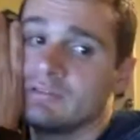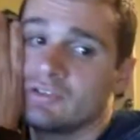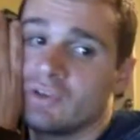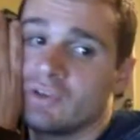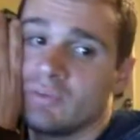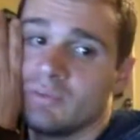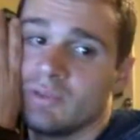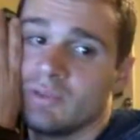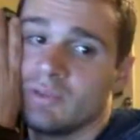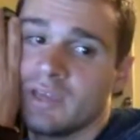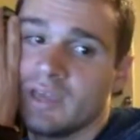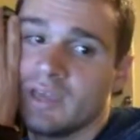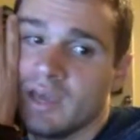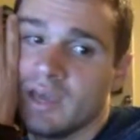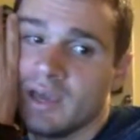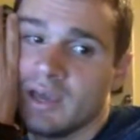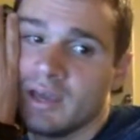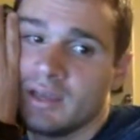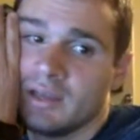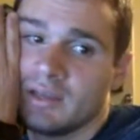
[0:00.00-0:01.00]
so I'm looking
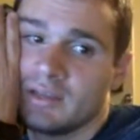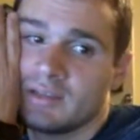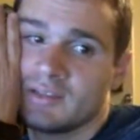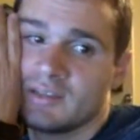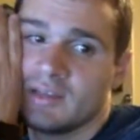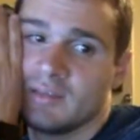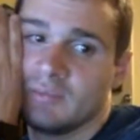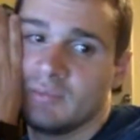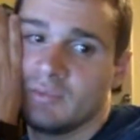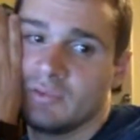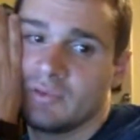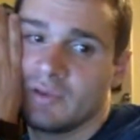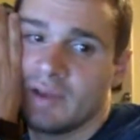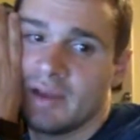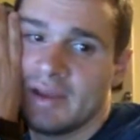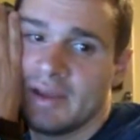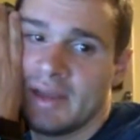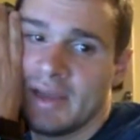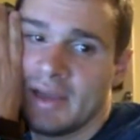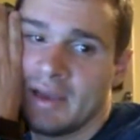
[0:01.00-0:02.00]
at an example
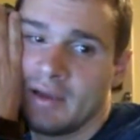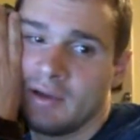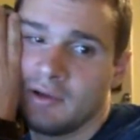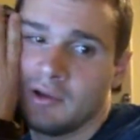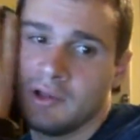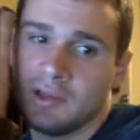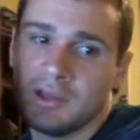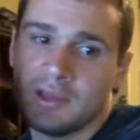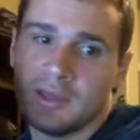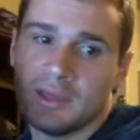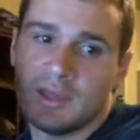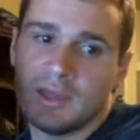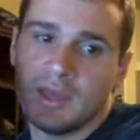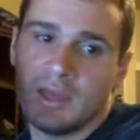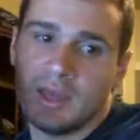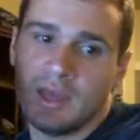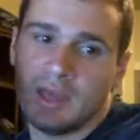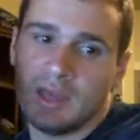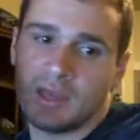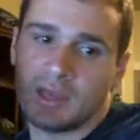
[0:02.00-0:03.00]
right now,
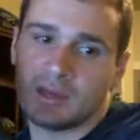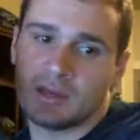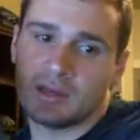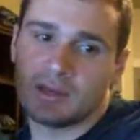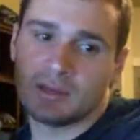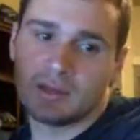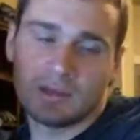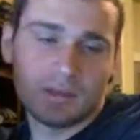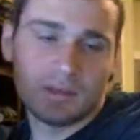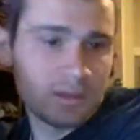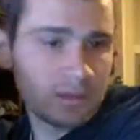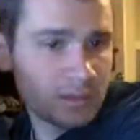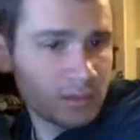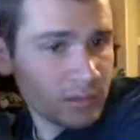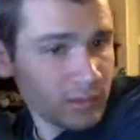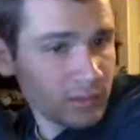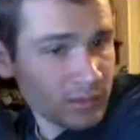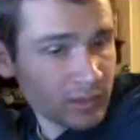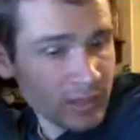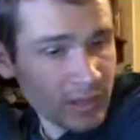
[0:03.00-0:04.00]
and
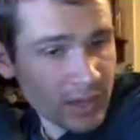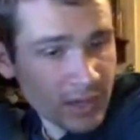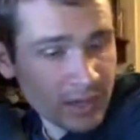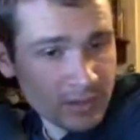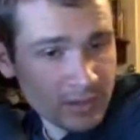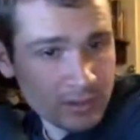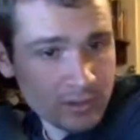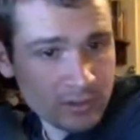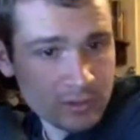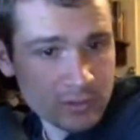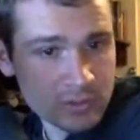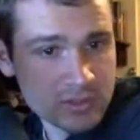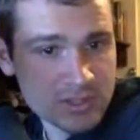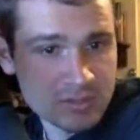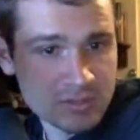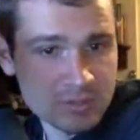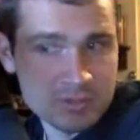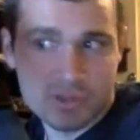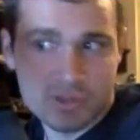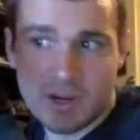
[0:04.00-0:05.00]
you
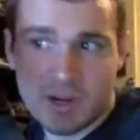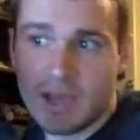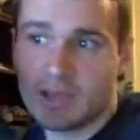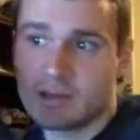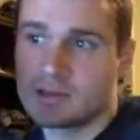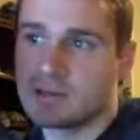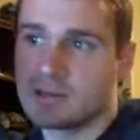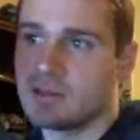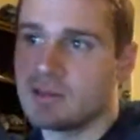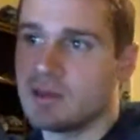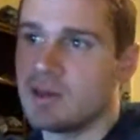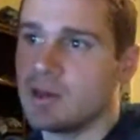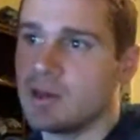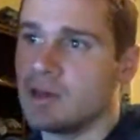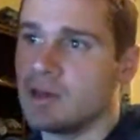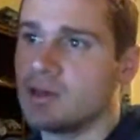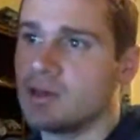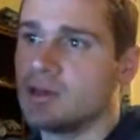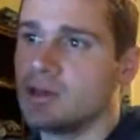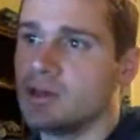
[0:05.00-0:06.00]
subtract
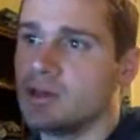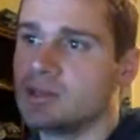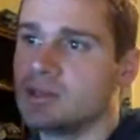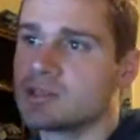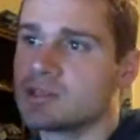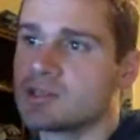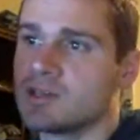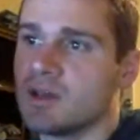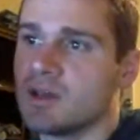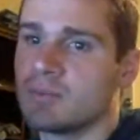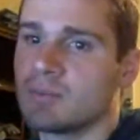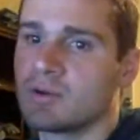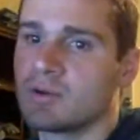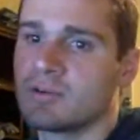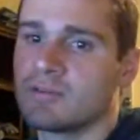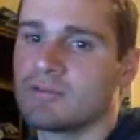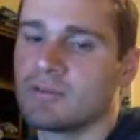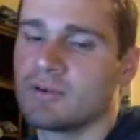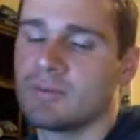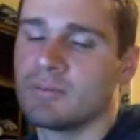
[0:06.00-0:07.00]
each number
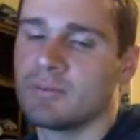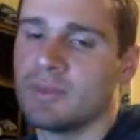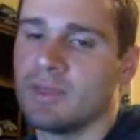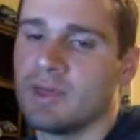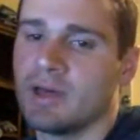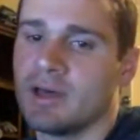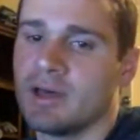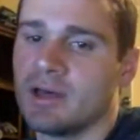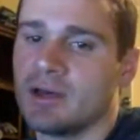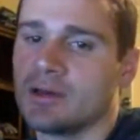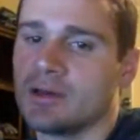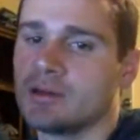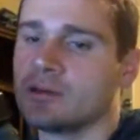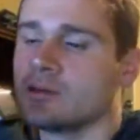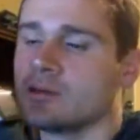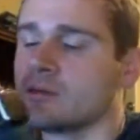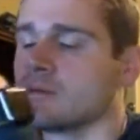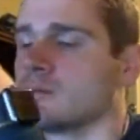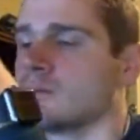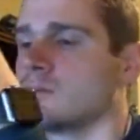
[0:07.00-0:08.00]
from the
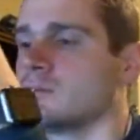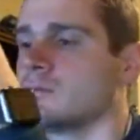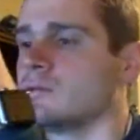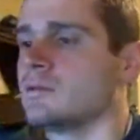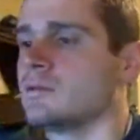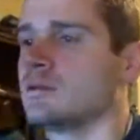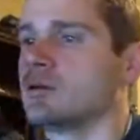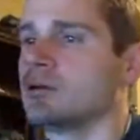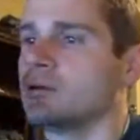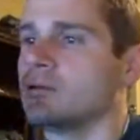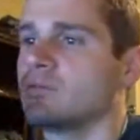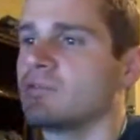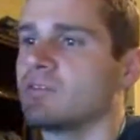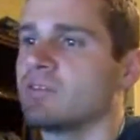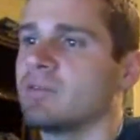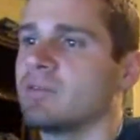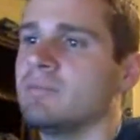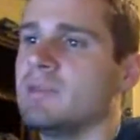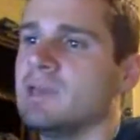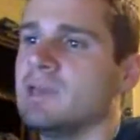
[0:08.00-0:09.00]

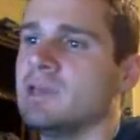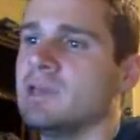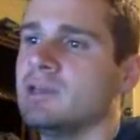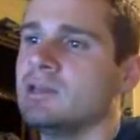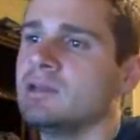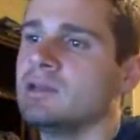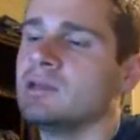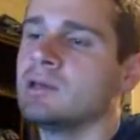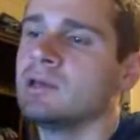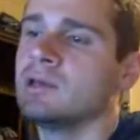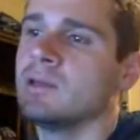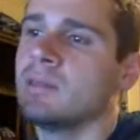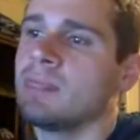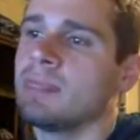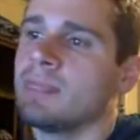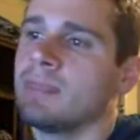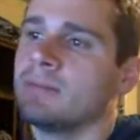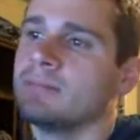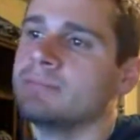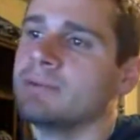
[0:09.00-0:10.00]
mean,
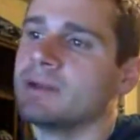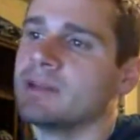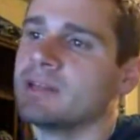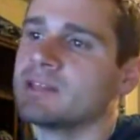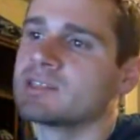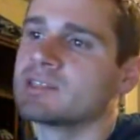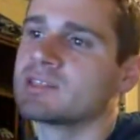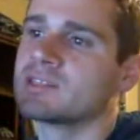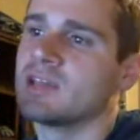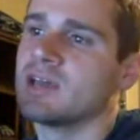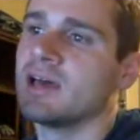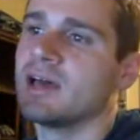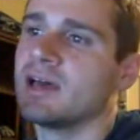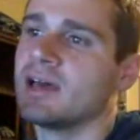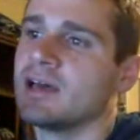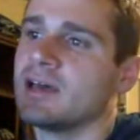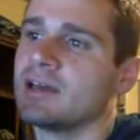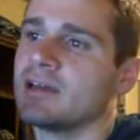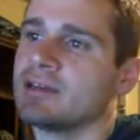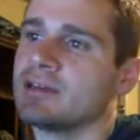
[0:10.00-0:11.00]
but it's
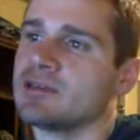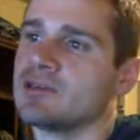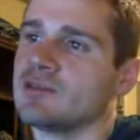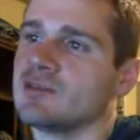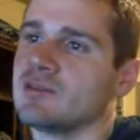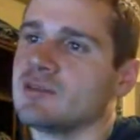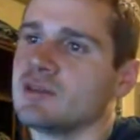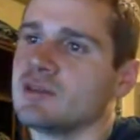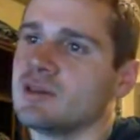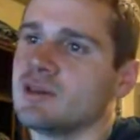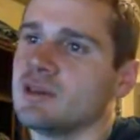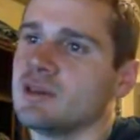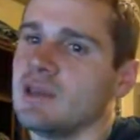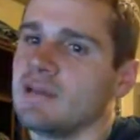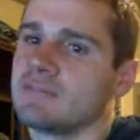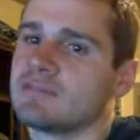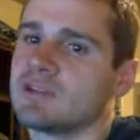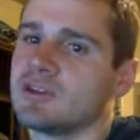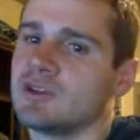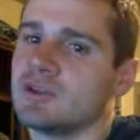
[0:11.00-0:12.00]
you
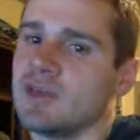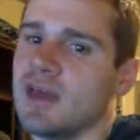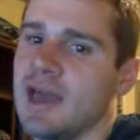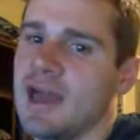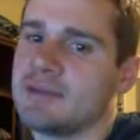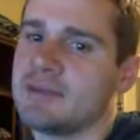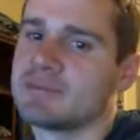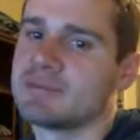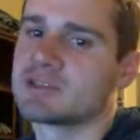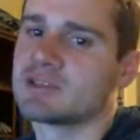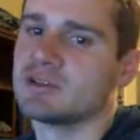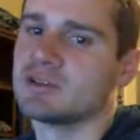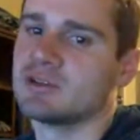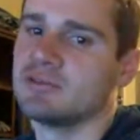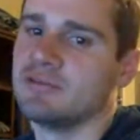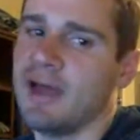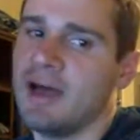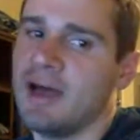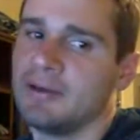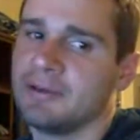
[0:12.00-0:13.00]
have to do the absolute
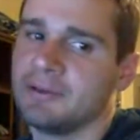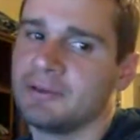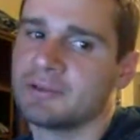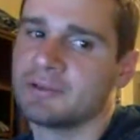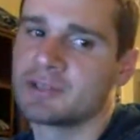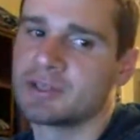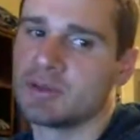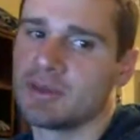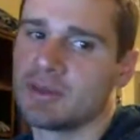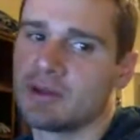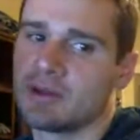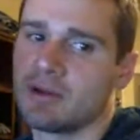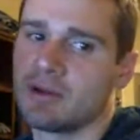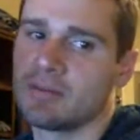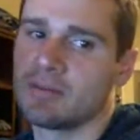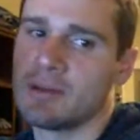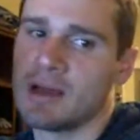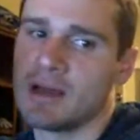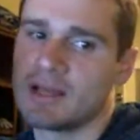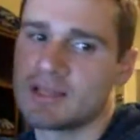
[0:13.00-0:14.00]
value, so they're all
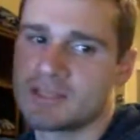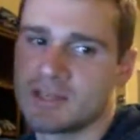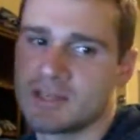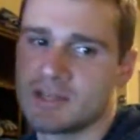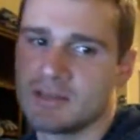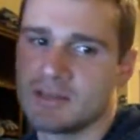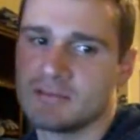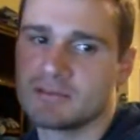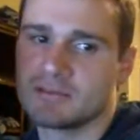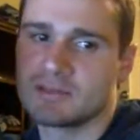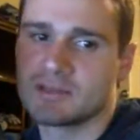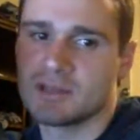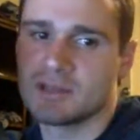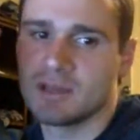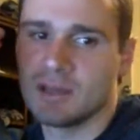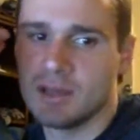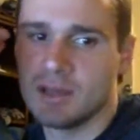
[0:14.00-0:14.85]
positives.